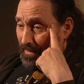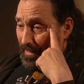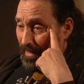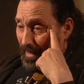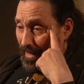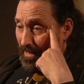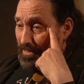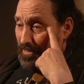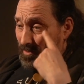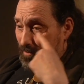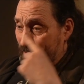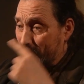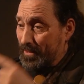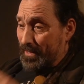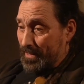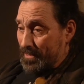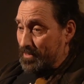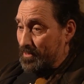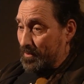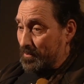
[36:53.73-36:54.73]

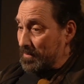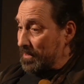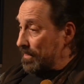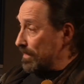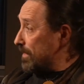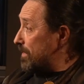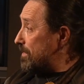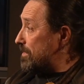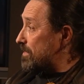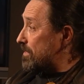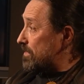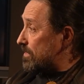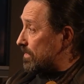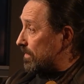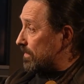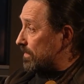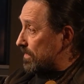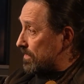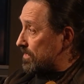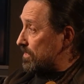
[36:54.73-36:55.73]
classified as something else. It's
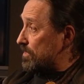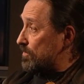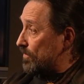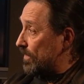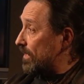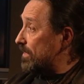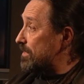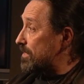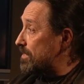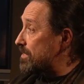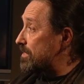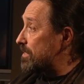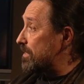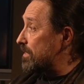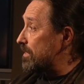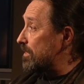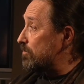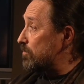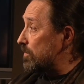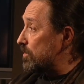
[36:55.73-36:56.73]
like this is
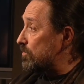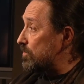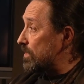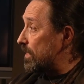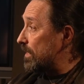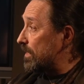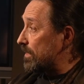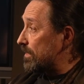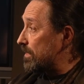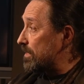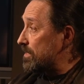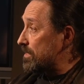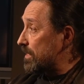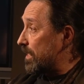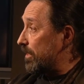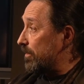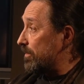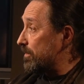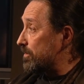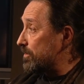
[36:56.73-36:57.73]
fantasy, and we've taken these
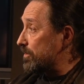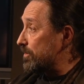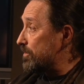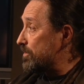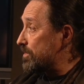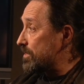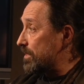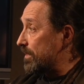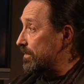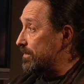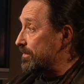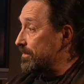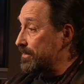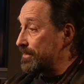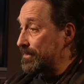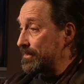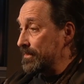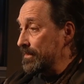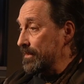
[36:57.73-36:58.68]
characters. And